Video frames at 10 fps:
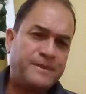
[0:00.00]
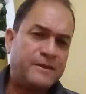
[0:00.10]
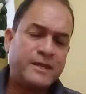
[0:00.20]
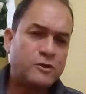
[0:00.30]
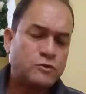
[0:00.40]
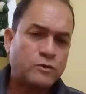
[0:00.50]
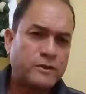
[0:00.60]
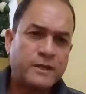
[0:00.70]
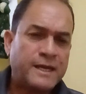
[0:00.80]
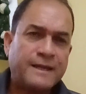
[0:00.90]
there's
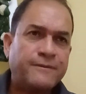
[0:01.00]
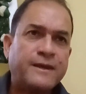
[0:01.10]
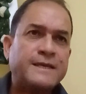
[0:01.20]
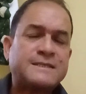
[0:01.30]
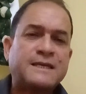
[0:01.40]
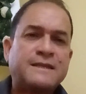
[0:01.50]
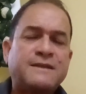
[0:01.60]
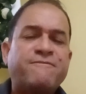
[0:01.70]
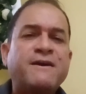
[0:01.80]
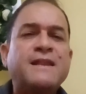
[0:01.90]
also it's
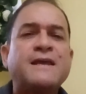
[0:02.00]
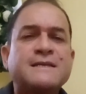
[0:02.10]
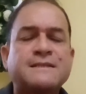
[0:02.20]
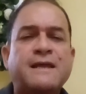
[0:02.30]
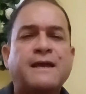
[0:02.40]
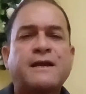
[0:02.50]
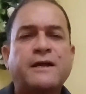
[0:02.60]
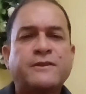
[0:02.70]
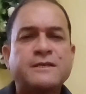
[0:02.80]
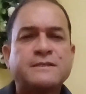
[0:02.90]
the feeling is like
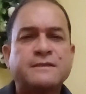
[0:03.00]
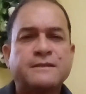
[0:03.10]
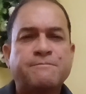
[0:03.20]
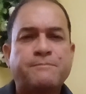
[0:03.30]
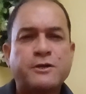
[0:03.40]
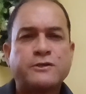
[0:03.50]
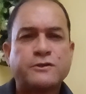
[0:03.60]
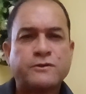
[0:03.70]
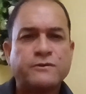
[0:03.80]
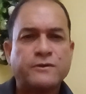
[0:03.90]
this the
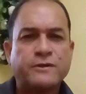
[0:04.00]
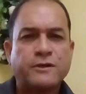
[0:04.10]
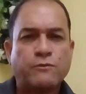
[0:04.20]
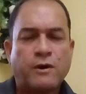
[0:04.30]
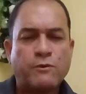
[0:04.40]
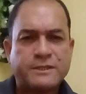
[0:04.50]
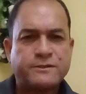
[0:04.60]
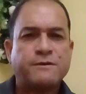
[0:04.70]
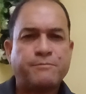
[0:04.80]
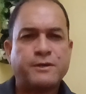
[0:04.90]
person, a
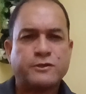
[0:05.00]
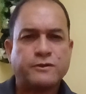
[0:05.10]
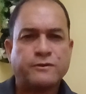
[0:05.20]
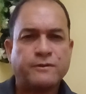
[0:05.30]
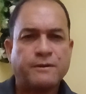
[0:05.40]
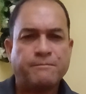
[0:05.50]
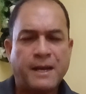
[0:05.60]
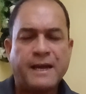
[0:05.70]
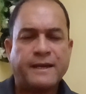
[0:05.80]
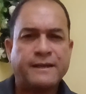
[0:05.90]
Western person, a
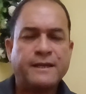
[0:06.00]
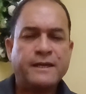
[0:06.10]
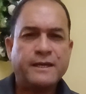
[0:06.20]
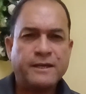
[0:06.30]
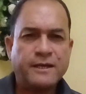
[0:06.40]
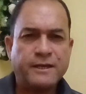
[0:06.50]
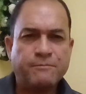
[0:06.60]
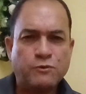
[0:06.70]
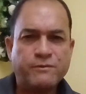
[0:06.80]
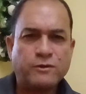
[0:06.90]
man,
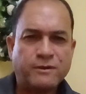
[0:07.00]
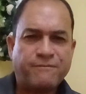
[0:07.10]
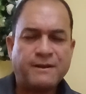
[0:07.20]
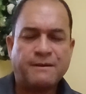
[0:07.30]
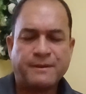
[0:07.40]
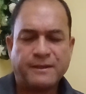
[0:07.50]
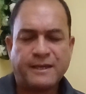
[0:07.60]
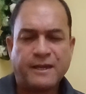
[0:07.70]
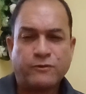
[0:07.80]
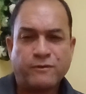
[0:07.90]
moving to the Philippines, I mean,
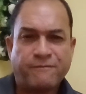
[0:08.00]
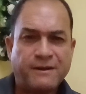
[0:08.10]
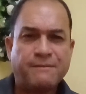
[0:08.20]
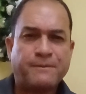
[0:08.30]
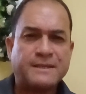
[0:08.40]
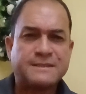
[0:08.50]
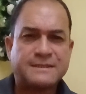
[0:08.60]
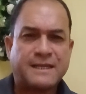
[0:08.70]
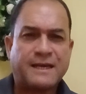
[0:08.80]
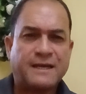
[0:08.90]
getting to the Philippines
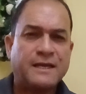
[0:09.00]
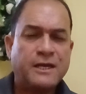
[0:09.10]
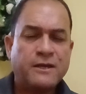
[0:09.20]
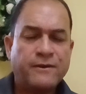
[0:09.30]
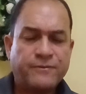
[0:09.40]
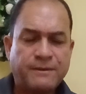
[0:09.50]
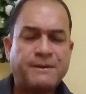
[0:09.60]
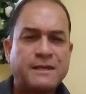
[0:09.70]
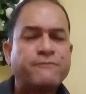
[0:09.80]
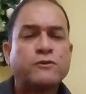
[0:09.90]
is like a
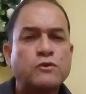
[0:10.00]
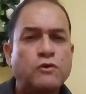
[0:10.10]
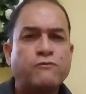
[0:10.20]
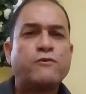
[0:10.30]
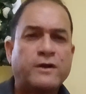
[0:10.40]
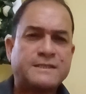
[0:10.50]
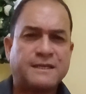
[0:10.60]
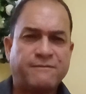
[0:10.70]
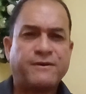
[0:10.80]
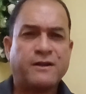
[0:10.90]
typically to look for a
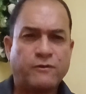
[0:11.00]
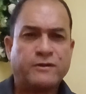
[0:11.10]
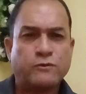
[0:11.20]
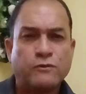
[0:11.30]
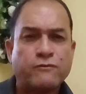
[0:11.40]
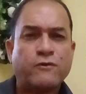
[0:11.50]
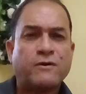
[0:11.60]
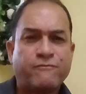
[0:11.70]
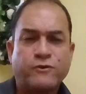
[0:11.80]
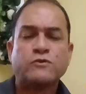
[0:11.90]
significant other, to look for
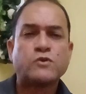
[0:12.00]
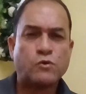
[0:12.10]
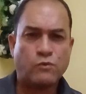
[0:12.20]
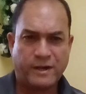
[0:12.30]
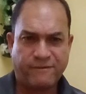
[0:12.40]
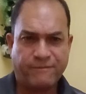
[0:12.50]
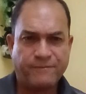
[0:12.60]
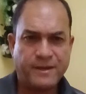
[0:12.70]
a future wife,